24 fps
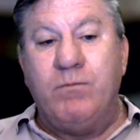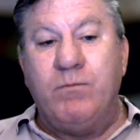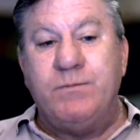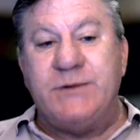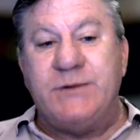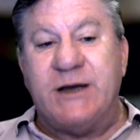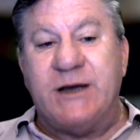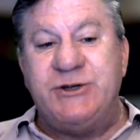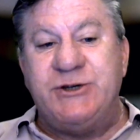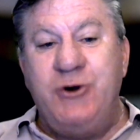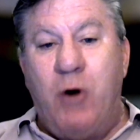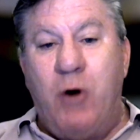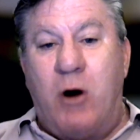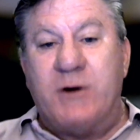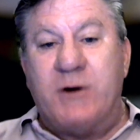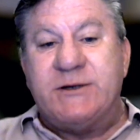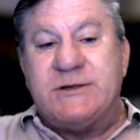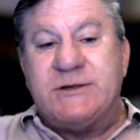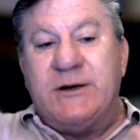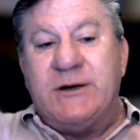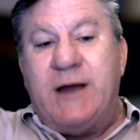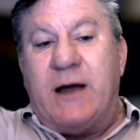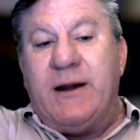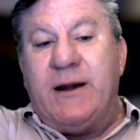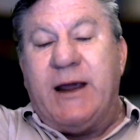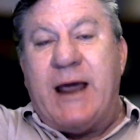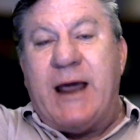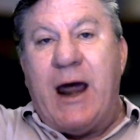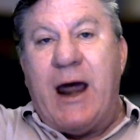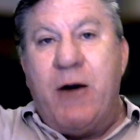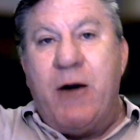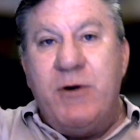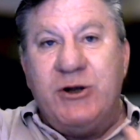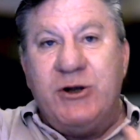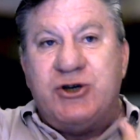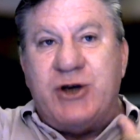tattoo artists are now
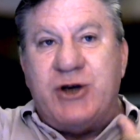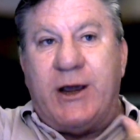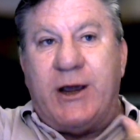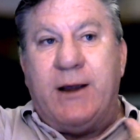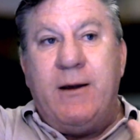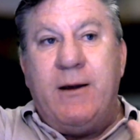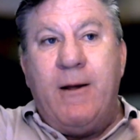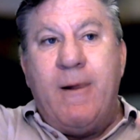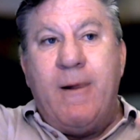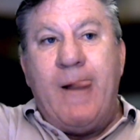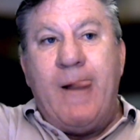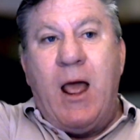encouraging